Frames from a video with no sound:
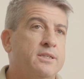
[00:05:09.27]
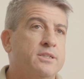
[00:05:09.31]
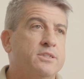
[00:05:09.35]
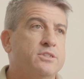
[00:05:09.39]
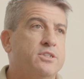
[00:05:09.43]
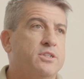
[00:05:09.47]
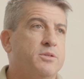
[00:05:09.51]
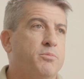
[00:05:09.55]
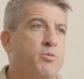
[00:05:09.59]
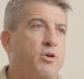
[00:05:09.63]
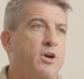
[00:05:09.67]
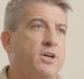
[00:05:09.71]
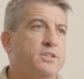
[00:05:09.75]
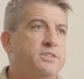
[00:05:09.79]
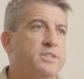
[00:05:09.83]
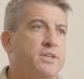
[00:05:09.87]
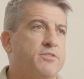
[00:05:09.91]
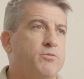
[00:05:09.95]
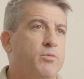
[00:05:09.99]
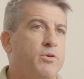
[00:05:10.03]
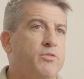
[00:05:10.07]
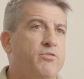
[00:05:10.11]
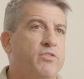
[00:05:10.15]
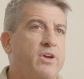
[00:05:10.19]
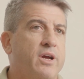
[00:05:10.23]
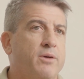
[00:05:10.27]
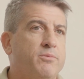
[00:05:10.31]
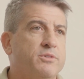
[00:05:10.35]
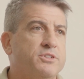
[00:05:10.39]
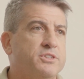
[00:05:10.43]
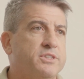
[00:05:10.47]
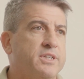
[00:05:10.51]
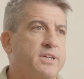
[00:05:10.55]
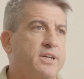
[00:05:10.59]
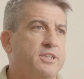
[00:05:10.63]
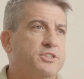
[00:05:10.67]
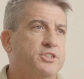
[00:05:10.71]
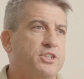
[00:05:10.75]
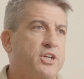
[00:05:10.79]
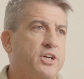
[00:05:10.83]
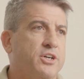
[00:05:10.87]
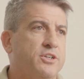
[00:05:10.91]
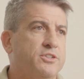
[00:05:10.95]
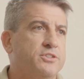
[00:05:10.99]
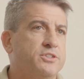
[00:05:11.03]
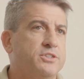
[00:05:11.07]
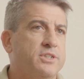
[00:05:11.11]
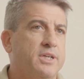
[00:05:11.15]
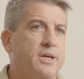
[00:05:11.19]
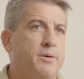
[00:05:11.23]
So the project we found with
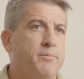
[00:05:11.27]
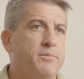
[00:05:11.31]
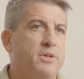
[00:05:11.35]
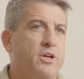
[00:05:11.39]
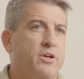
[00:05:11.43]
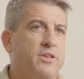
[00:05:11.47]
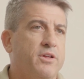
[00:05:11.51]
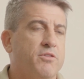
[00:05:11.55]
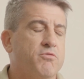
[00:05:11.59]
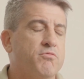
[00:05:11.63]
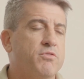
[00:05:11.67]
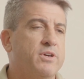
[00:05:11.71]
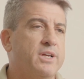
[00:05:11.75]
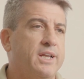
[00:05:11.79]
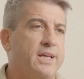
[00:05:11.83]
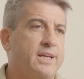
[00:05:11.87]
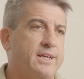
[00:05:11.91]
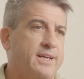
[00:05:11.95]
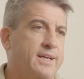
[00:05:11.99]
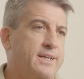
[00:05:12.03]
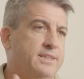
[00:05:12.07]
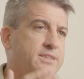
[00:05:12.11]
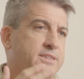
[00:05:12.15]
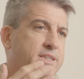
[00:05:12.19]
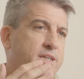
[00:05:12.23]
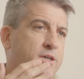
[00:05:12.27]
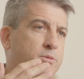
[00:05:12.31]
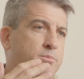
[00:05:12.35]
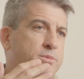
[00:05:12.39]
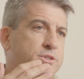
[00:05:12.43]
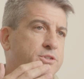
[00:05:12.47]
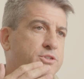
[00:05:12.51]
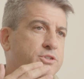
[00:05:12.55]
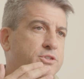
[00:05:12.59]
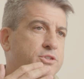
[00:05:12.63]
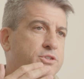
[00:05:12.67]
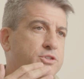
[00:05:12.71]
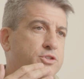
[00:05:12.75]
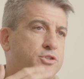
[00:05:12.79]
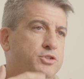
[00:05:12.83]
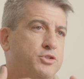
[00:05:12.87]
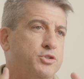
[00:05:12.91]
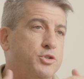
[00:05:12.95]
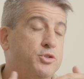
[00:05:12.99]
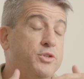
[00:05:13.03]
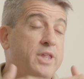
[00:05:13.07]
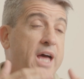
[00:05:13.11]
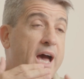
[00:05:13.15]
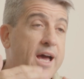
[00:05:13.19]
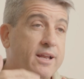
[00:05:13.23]
CHOs, they're really keen to help us
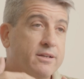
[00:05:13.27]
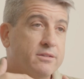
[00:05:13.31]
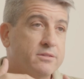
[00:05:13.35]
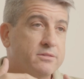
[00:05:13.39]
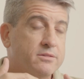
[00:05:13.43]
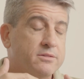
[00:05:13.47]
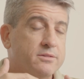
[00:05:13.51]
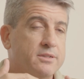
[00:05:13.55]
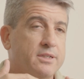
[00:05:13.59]
do that.